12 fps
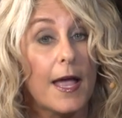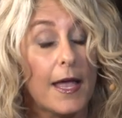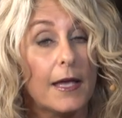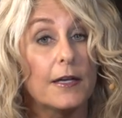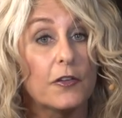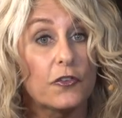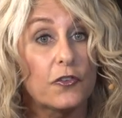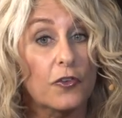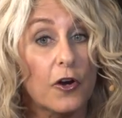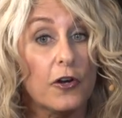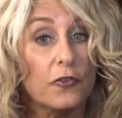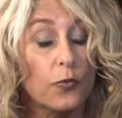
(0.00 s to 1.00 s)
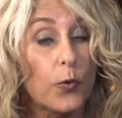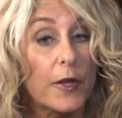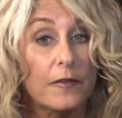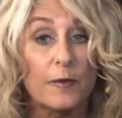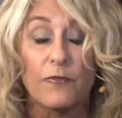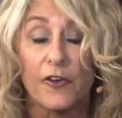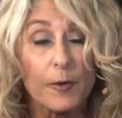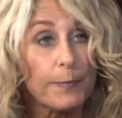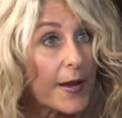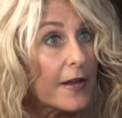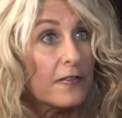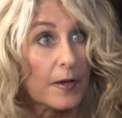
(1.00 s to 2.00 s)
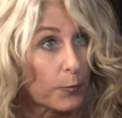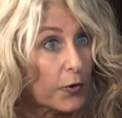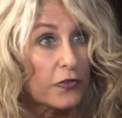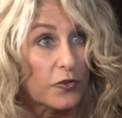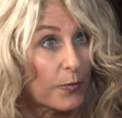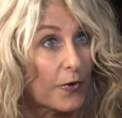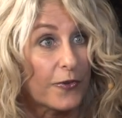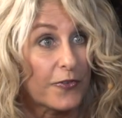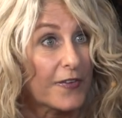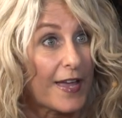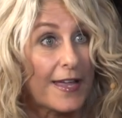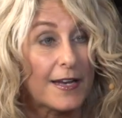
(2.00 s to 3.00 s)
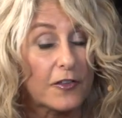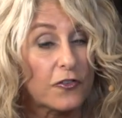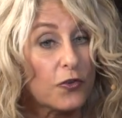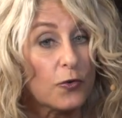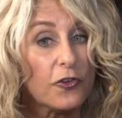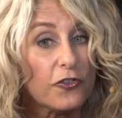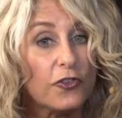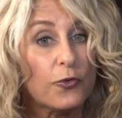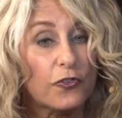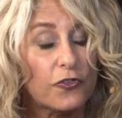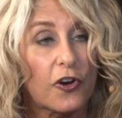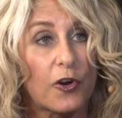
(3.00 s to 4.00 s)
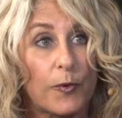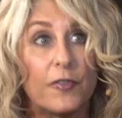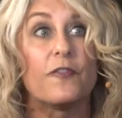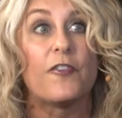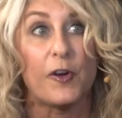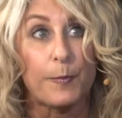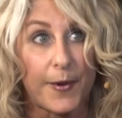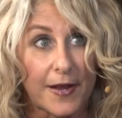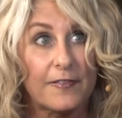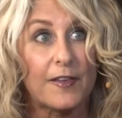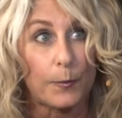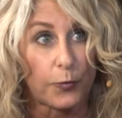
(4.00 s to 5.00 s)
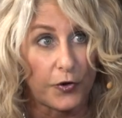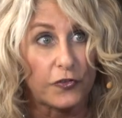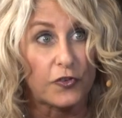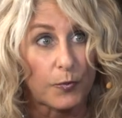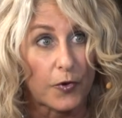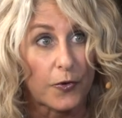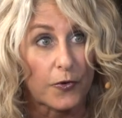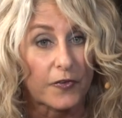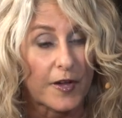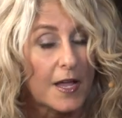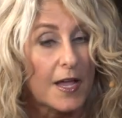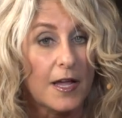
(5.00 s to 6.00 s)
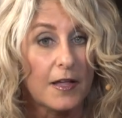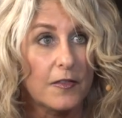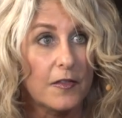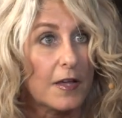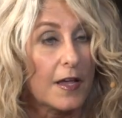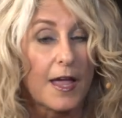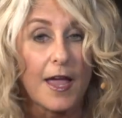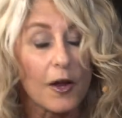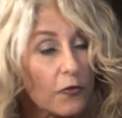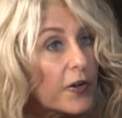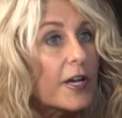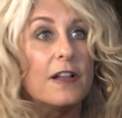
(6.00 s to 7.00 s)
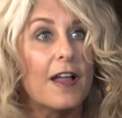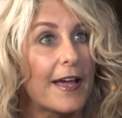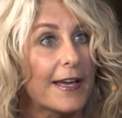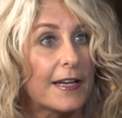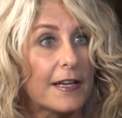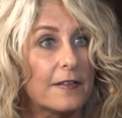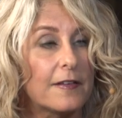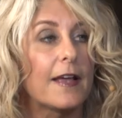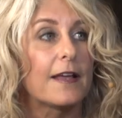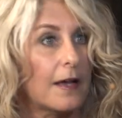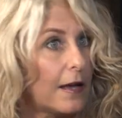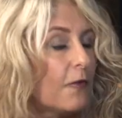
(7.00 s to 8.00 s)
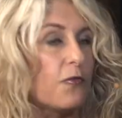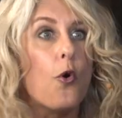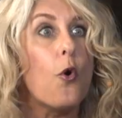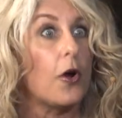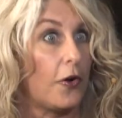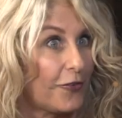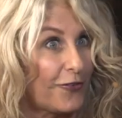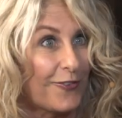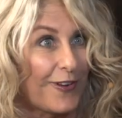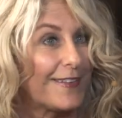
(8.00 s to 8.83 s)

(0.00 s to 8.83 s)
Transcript: And it starts with some very basic principles. And as soon as you start with the very basic principles, every client is like, of course.